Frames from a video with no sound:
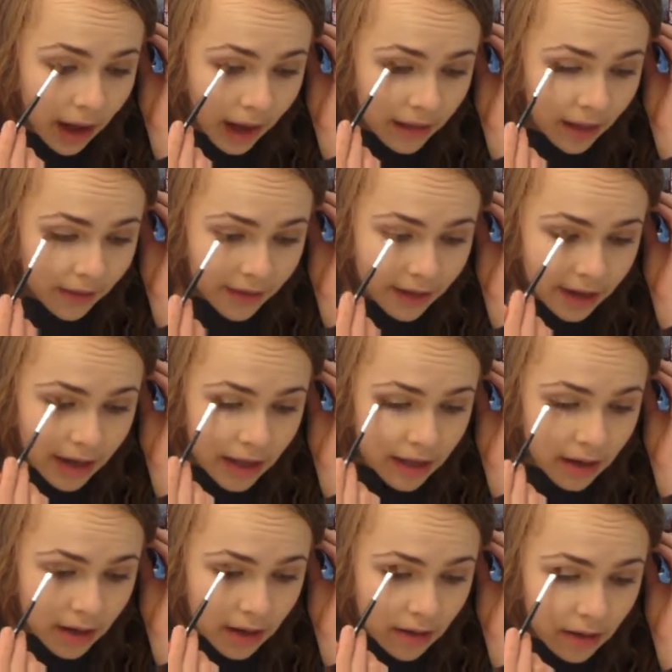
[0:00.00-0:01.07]
I love it.
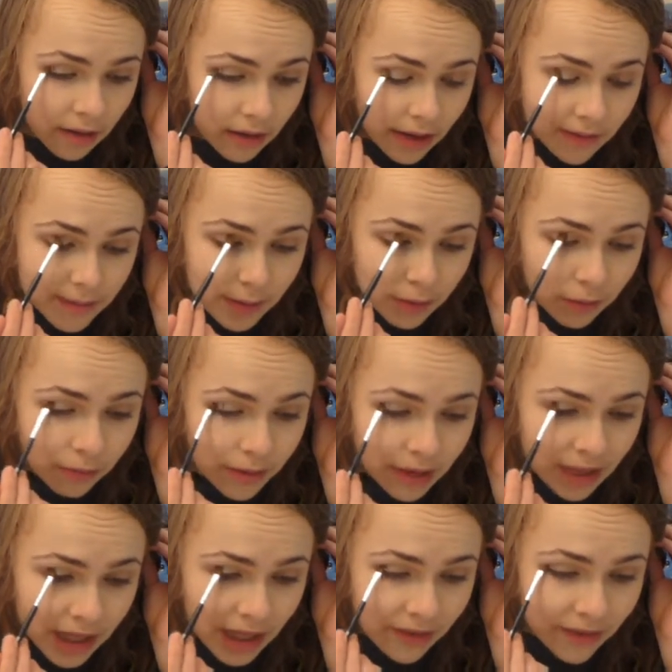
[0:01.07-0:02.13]
It gives me
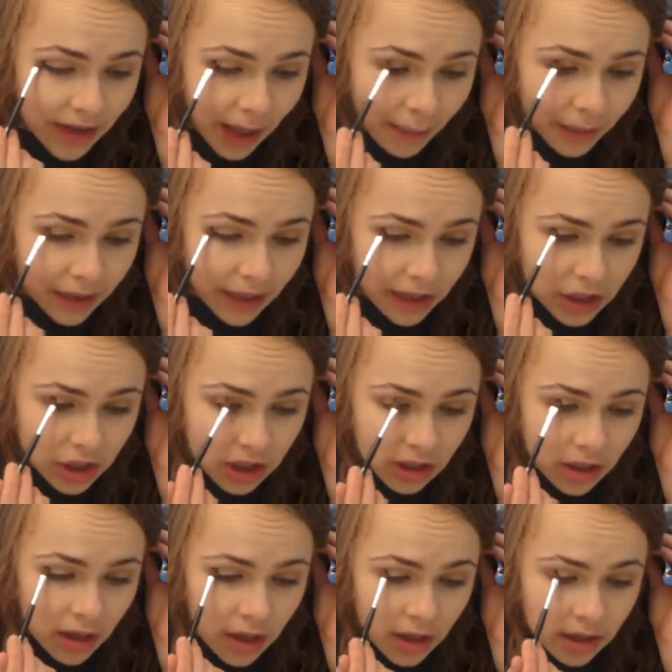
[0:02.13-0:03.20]
really even
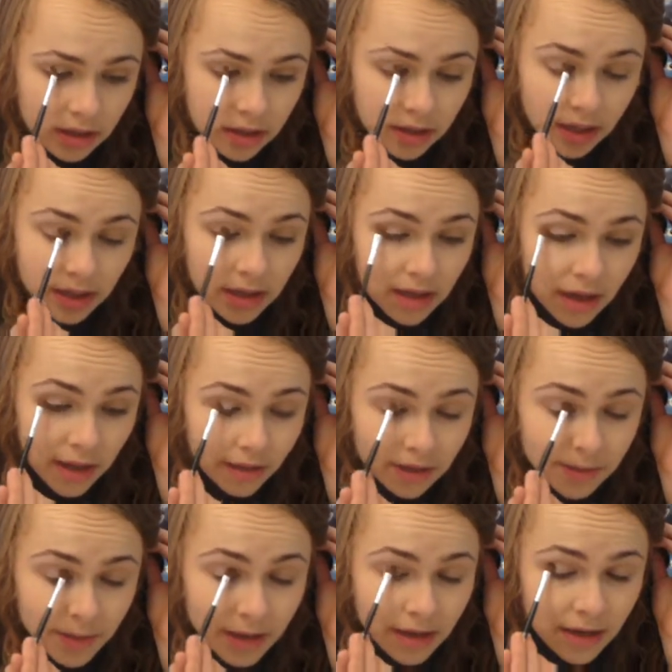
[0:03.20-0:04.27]
application.
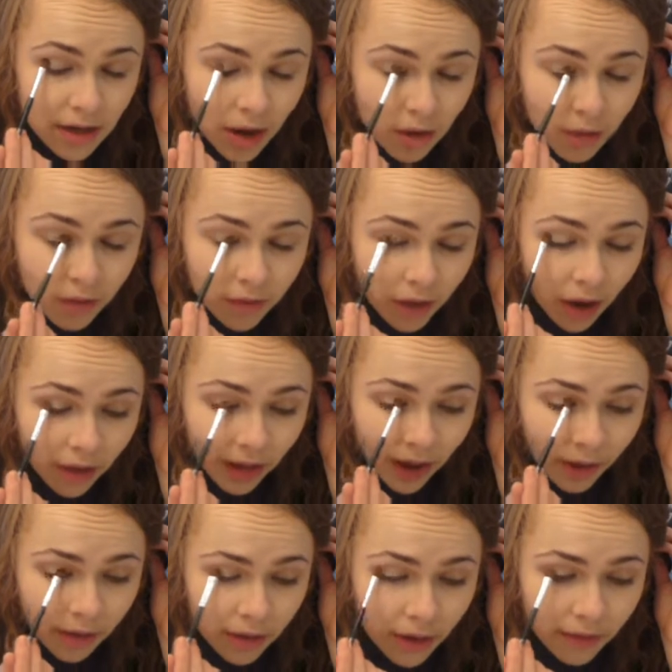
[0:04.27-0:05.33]
There's been no
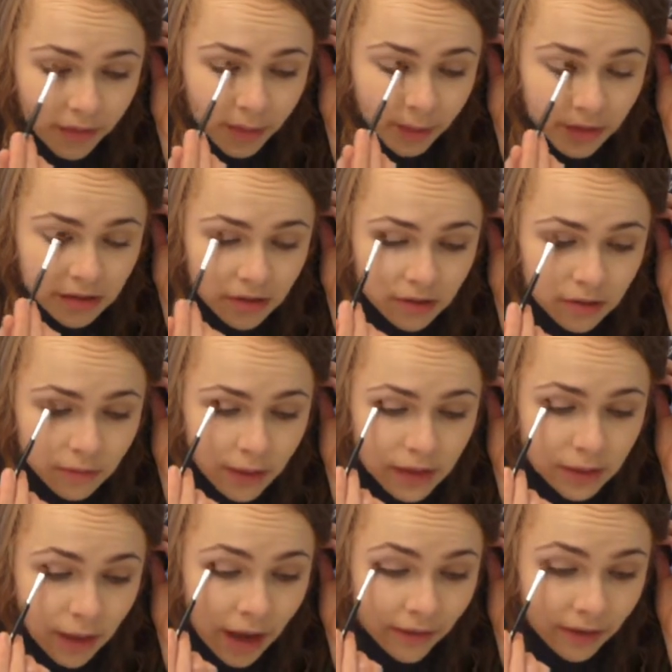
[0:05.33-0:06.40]
fallout of the bristles
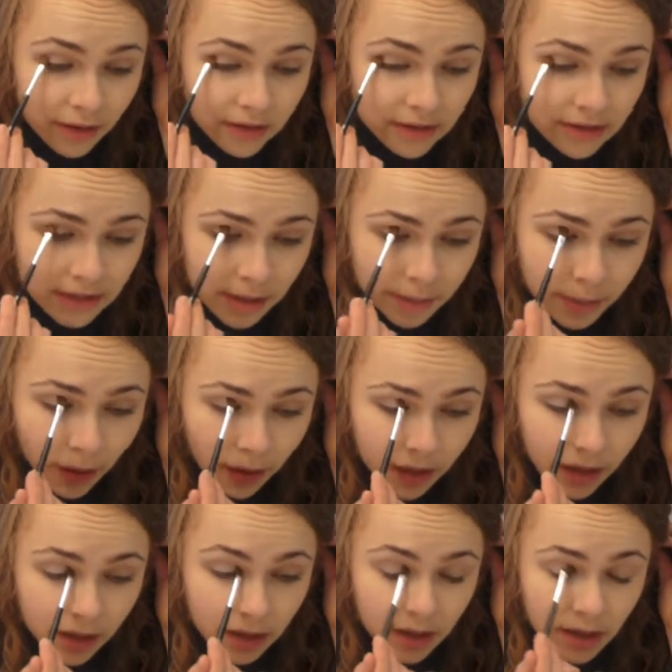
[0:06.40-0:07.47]
whatsoever since I bought
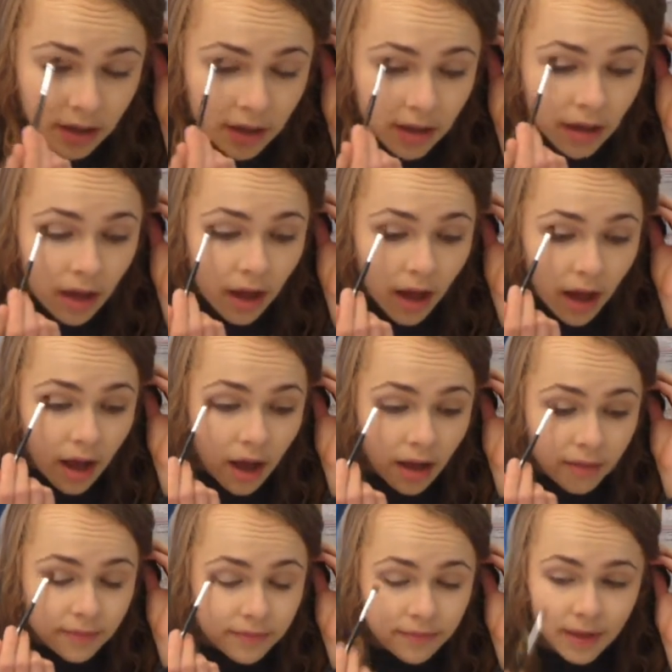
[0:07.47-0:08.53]
it.
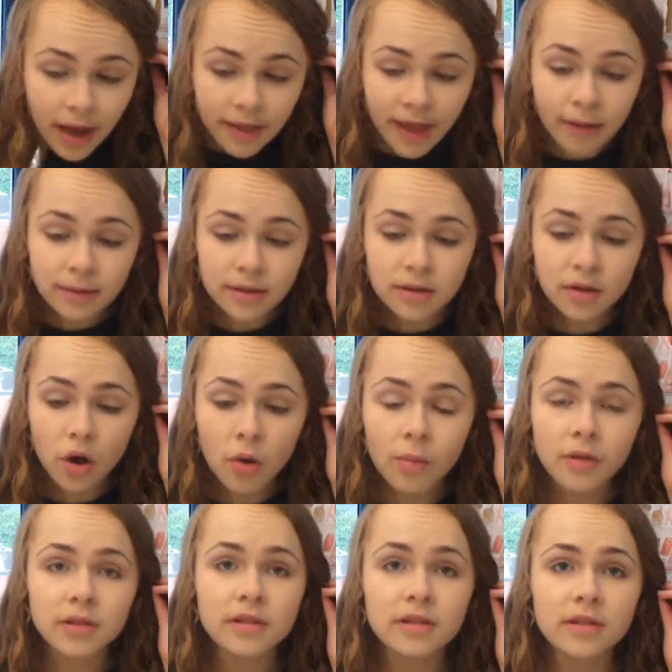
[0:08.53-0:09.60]
And that was
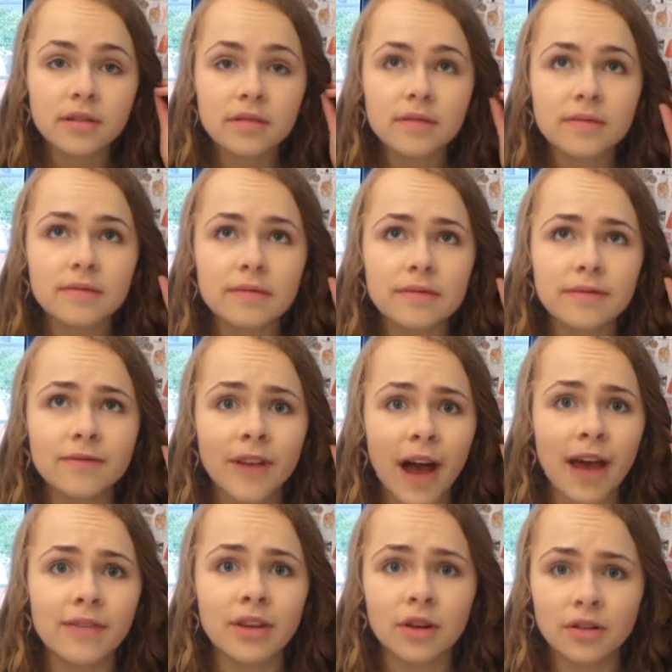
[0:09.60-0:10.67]
almost
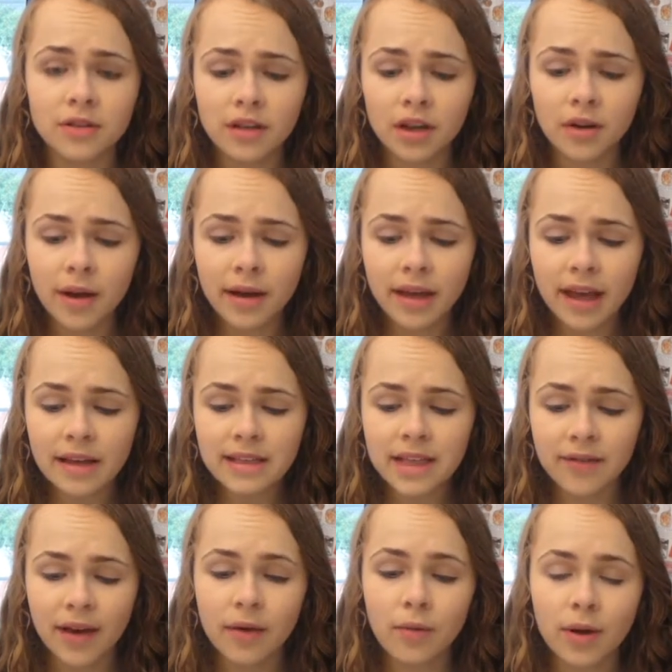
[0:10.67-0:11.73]
5 years ago, I guess,
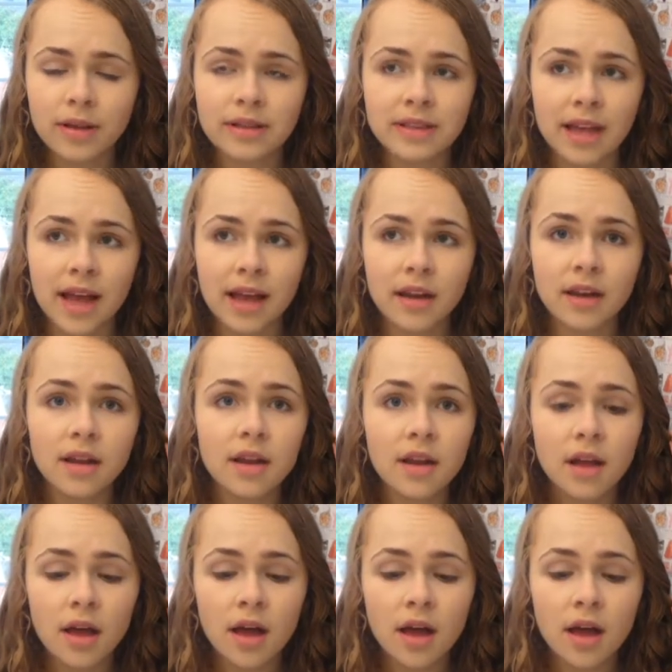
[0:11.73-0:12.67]
if I was 10.